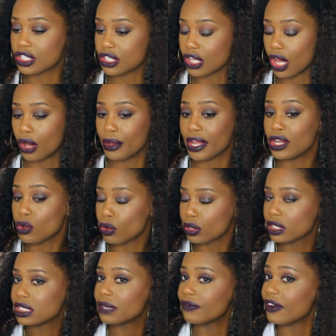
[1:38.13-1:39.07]
So in
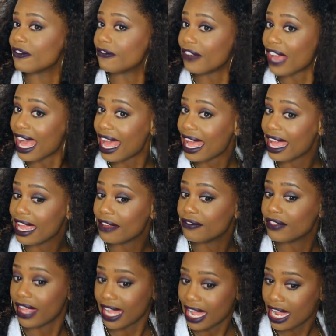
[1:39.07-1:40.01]
order to
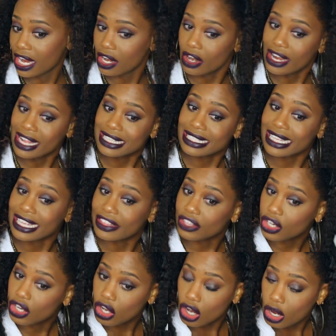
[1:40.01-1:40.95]
revive the hair and to
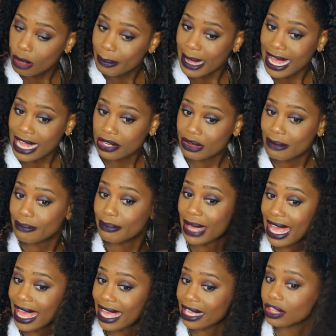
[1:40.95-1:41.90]
get the curl pattern
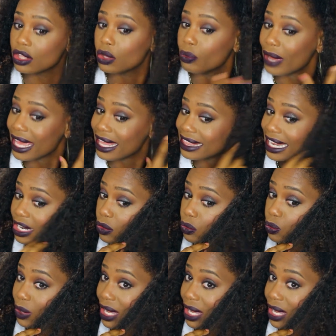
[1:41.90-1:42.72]
back the way that it